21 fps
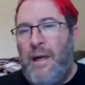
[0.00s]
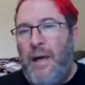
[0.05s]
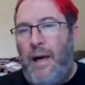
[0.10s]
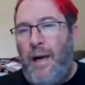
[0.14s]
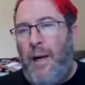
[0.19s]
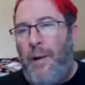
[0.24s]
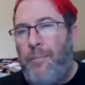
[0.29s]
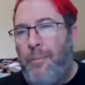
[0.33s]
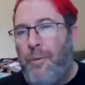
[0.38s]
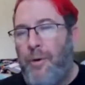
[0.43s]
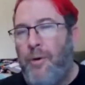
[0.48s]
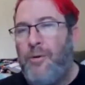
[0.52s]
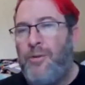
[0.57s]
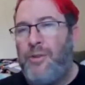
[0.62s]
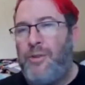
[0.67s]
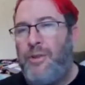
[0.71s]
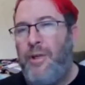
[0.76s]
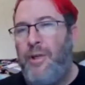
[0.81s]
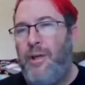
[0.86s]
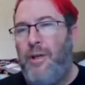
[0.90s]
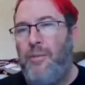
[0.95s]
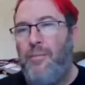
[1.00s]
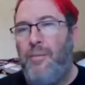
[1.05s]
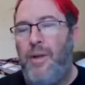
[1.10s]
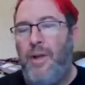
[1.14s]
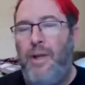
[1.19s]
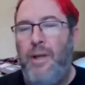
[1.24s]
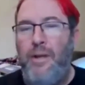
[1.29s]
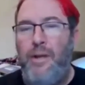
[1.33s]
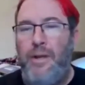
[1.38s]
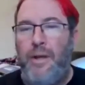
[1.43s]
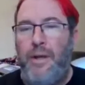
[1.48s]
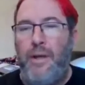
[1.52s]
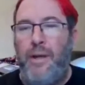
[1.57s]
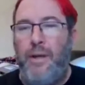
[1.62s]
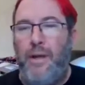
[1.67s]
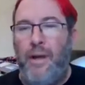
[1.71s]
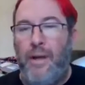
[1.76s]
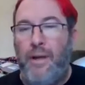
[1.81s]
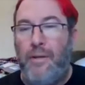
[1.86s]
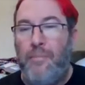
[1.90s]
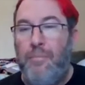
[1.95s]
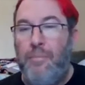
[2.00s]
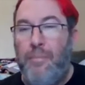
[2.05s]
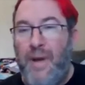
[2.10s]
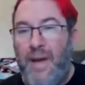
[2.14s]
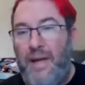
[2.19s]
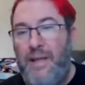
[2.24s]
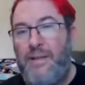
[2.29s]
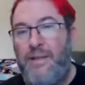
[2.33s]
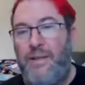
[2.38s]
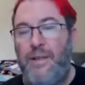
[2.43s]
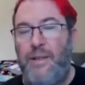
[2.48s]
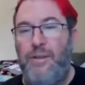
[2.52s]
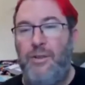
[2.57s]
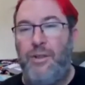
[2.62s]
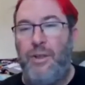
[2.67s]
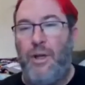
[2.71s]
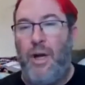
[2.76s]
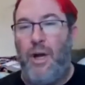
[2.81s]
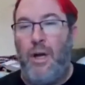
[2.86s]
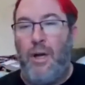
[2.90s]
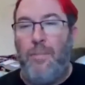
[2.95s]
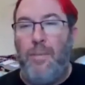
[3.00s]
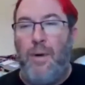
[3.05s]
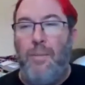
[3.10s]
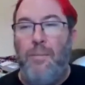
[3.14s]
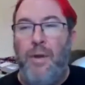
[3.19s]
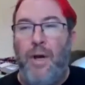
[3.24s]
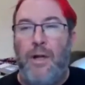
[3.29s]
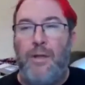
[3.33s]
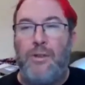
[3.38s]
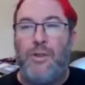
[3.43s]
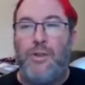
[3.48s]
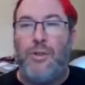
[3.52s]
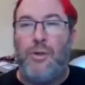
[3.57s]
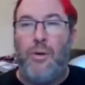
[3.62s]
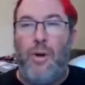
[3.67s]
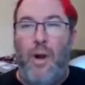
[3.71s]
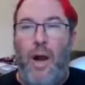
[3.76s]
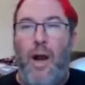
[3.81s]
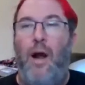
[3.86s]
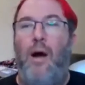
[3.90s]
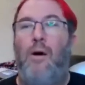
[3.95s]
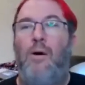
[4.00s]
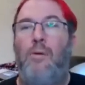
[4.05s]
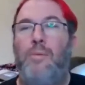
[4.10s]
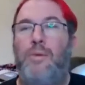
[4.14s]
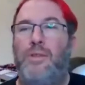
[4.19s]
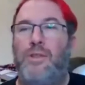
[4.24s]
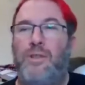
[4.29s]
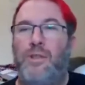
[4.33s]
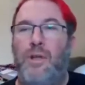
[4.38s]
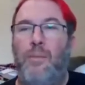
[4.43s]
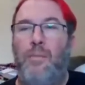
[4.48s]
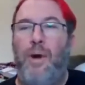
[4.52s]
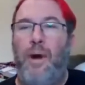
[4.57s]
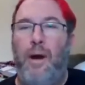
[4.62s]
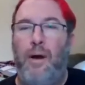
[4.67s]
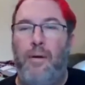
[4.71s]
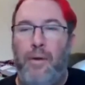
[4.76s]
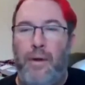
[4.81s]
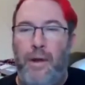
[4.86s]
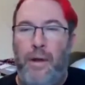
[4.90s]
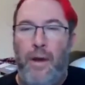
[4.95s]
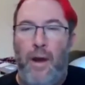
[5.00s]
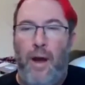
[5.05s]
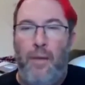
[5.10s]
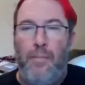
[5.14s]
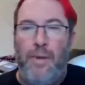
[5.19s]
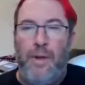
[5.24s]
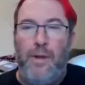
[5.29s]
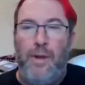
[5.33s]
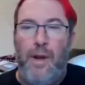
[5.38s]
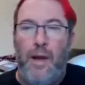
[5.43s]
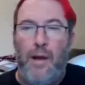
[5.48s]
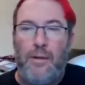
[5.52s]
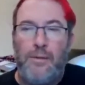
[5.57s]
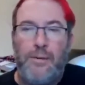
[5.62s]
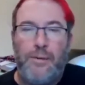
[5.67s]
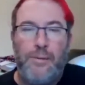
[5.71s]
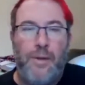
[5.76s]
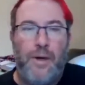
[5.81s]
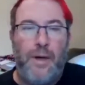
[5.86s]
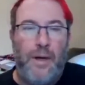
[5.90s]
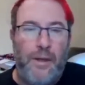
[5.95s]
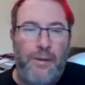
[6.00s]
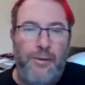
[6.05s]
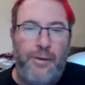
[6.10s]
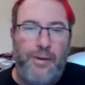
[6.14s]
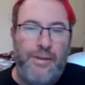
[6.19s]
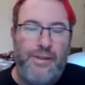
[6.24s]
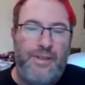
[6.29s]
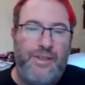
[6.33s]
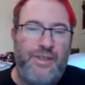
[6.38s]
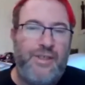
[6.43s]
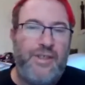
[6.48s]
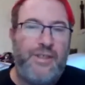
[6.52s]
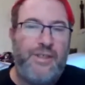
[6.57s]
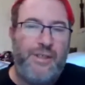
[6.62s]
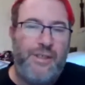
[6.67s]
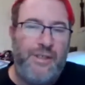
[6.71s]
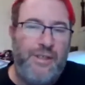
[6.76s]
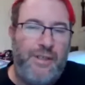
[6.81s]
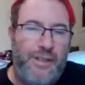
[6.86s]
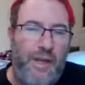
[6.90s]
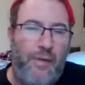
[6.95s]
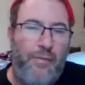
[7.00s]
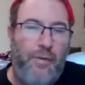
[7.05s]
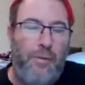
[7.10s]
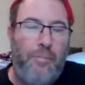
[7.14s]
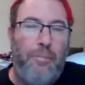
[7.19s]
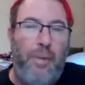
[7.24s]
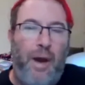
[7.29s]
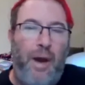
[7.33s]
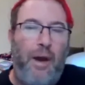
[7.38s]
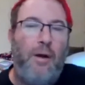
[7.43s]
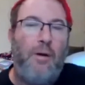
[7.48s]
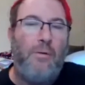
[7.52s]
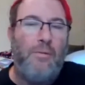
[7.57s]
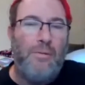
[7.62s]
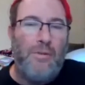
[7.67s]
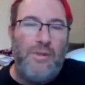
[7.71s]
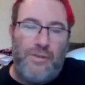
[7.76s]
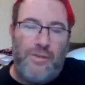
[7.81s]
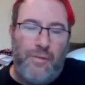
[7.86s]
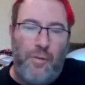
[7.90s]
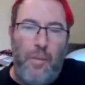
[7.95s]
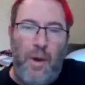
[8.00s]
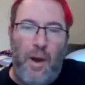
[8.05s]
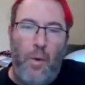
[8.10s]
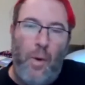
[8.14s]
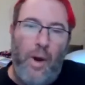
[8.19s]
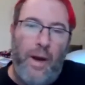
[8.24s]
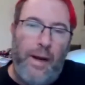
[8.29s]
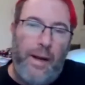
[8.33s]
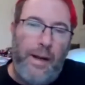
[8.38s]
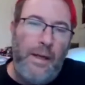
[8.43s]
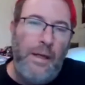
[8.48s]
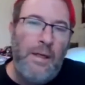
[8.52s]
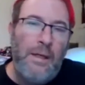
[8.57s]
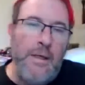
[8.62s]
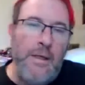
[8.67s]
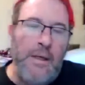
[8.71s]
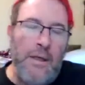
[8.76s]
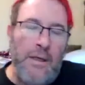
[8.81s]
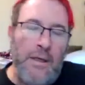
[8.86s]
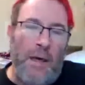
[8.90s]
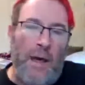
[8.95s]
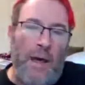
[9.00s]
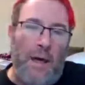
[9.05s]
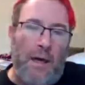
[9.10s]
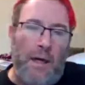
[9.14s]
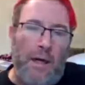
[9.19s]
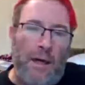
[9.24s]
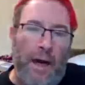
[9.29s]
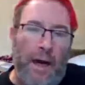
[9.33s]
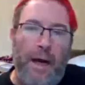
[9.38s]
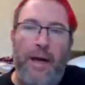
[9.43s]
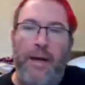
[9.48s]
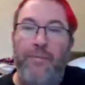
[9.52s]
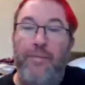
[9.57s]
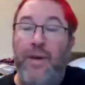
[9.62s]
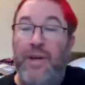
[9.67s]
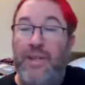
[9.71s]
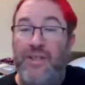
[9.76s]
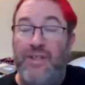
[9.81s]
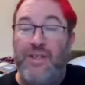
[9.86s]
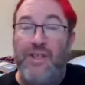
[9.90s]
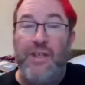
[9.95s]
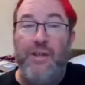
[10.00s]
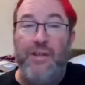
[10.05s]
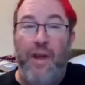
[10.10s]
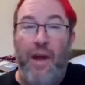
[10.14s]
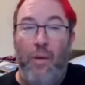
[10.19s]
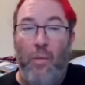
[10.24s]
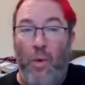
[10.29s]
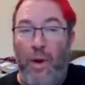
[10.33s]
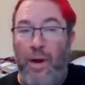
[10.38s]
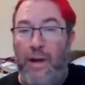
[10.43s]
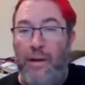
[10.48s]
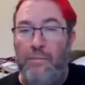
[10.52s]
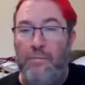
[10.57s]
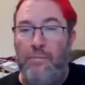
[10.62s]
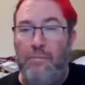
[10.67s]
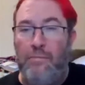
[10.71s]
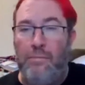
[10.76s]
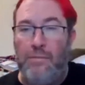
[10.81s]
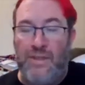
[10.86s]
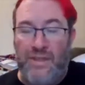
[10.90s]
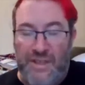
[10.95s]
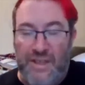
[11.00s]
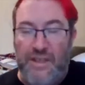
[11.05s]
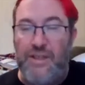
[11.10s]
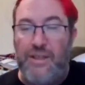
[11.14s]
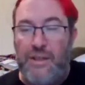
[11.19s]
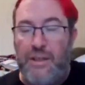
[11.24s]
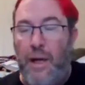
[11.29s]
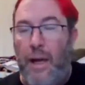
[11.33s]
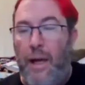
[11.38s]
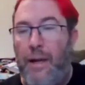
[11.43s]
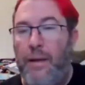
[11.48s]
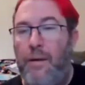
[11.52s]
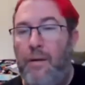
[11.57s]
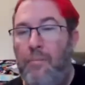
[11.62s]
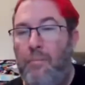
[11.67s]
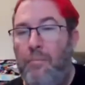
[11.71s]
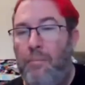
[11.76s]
I approached him. He did an amazing job. I'm not sure how, but somehow he got me down to 167 pounds for my wedding. I have not seen that weight since then,